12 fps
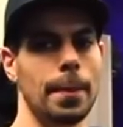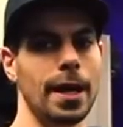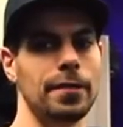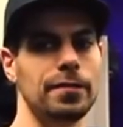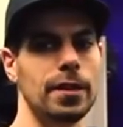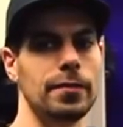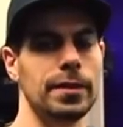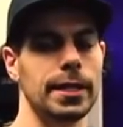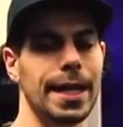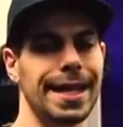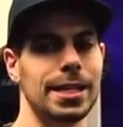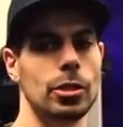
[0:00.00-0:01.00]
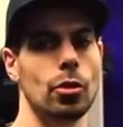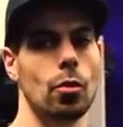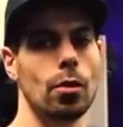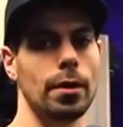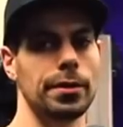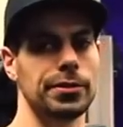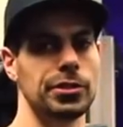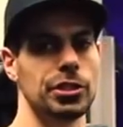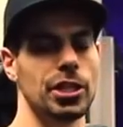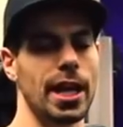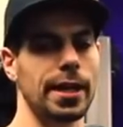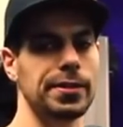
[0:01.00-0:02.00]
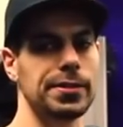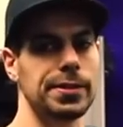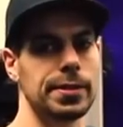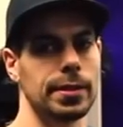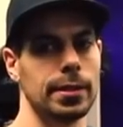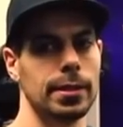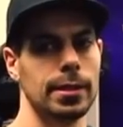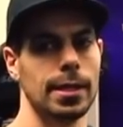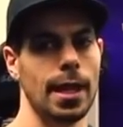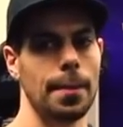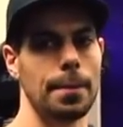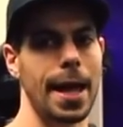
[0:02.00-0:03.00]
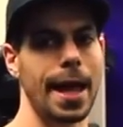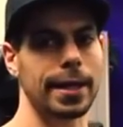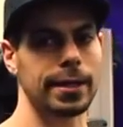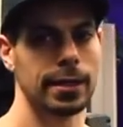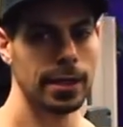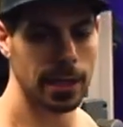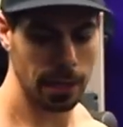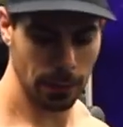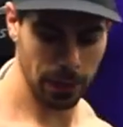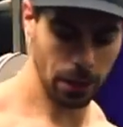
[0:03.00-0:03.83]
my favorite and yours, chest and back. Here we